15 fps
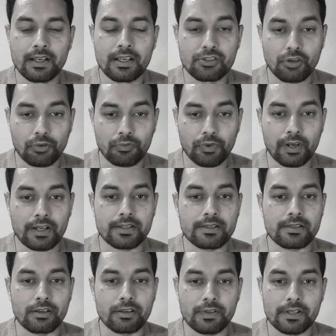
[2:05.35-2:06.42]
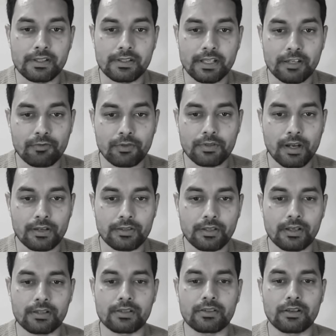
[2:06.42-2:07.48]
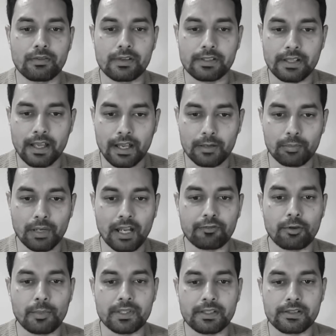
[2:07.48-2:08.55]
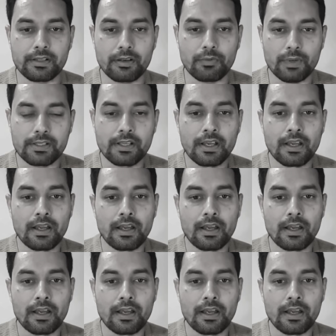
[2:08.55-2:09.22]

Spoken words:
software as a service, infrastructure as a service, and platform as a service.